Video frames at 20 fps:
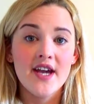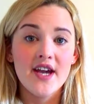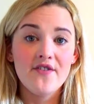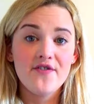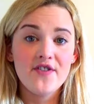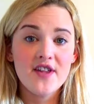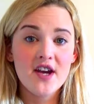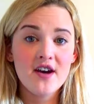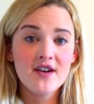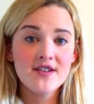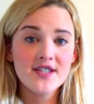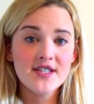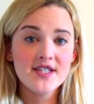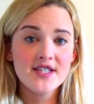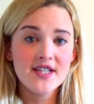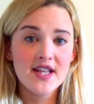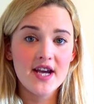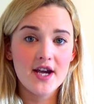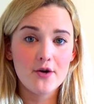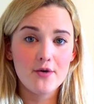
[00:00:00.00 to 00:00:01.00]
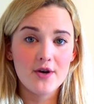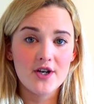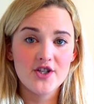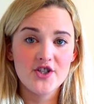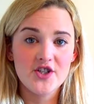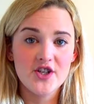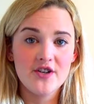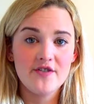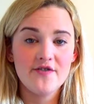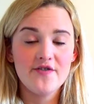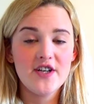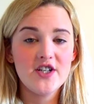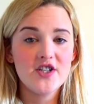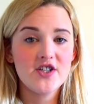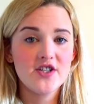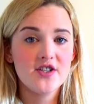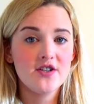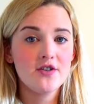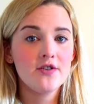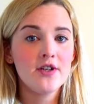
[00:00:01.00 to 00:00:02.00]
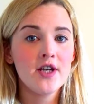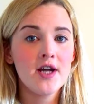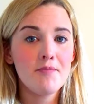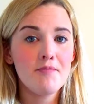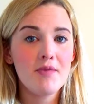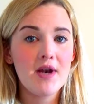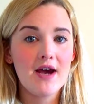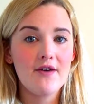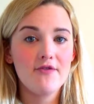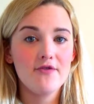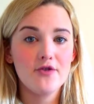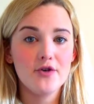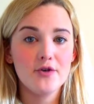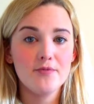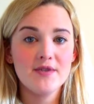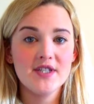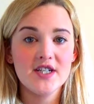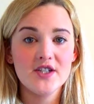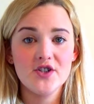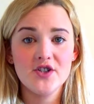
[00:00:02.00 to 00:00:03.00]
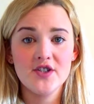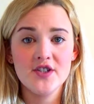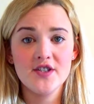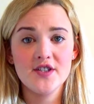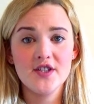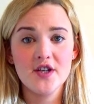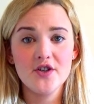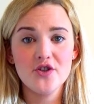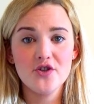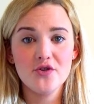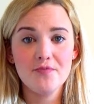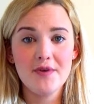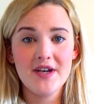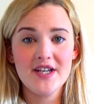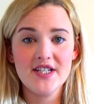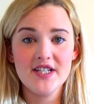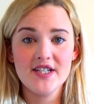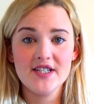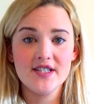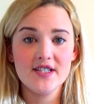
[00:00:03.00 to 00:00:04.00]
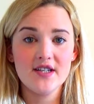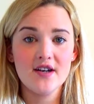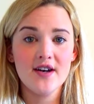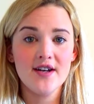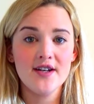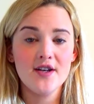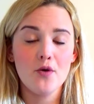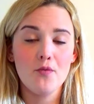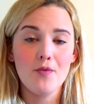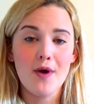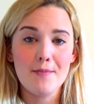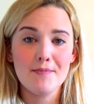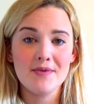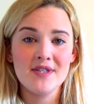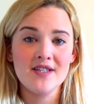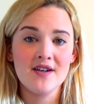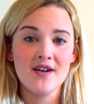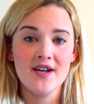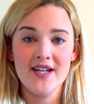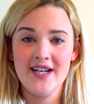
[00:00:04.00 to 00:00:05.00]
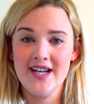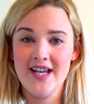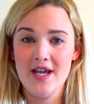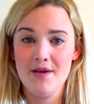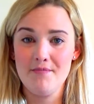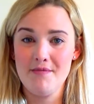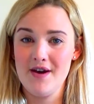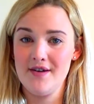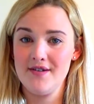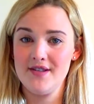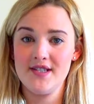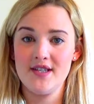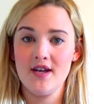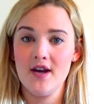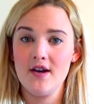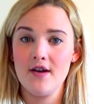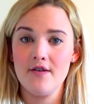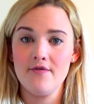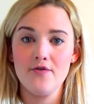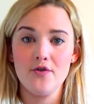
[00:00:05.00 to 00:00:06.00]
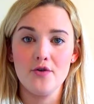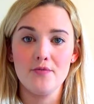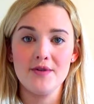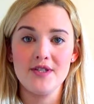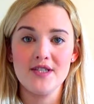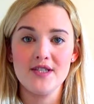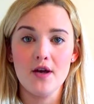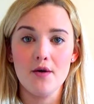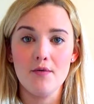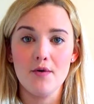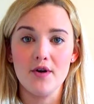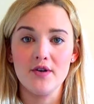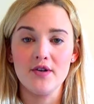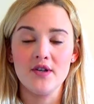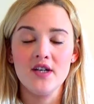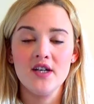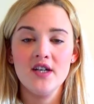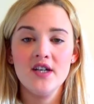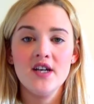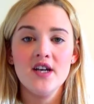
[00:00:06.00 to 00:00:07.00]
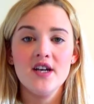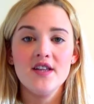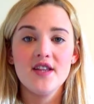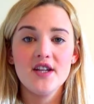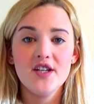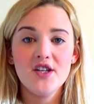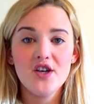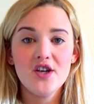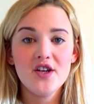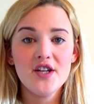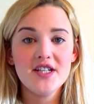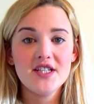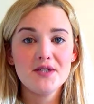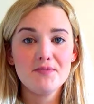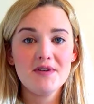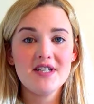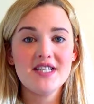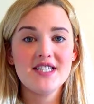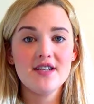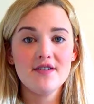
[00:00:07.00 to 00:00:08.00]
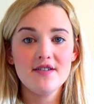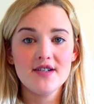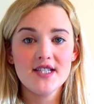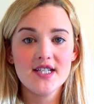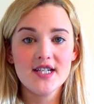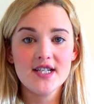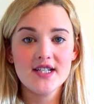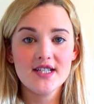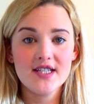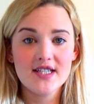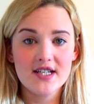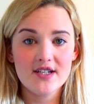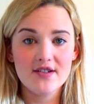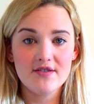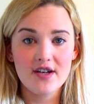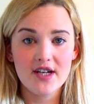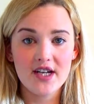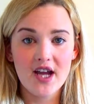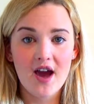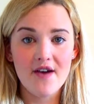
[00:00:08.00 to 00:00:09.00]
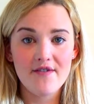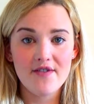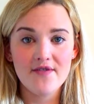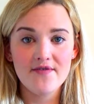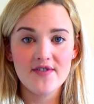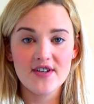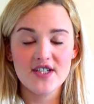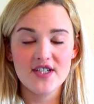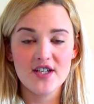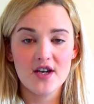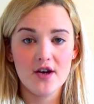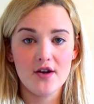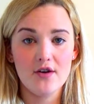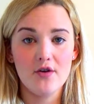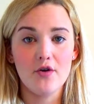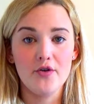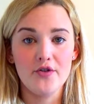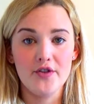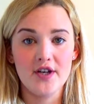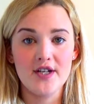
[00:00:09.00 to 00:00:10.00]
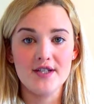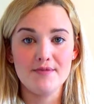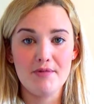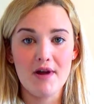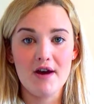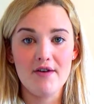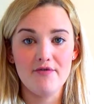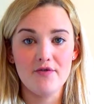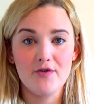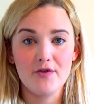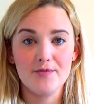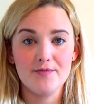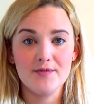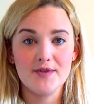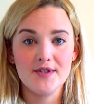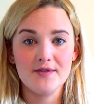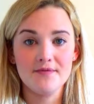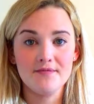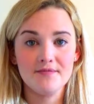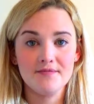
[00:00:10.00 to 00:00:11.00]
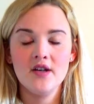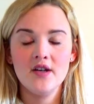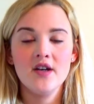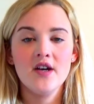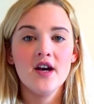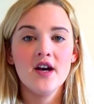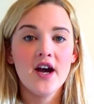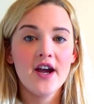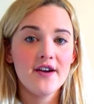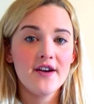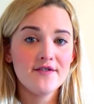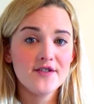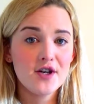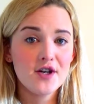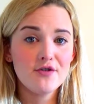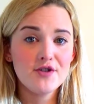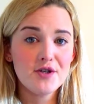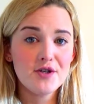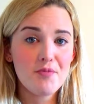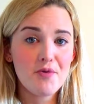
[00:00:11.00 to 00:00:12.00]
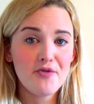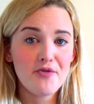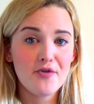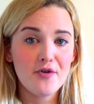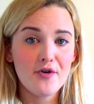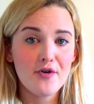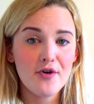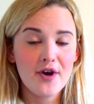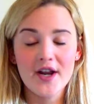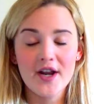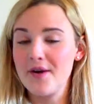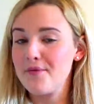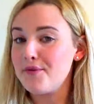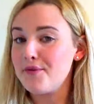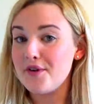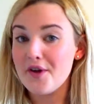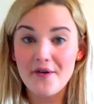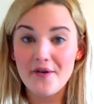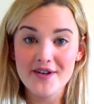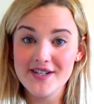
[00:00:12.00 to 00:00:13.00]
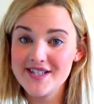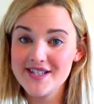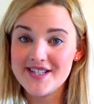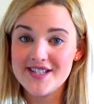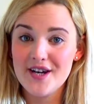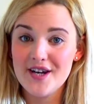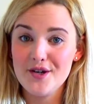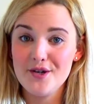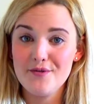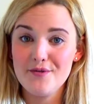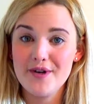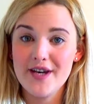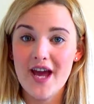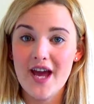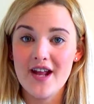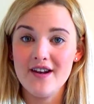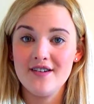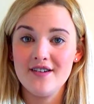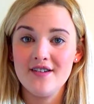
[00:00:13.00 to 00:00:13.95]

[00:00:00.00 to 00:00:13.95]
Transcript: If the answer to that question features an online platform such as a social media site, a website, an email, sign-up form, and so on, then you need to be seriously considering having video on those platforms. I have told you before, and I'm going to tell you again.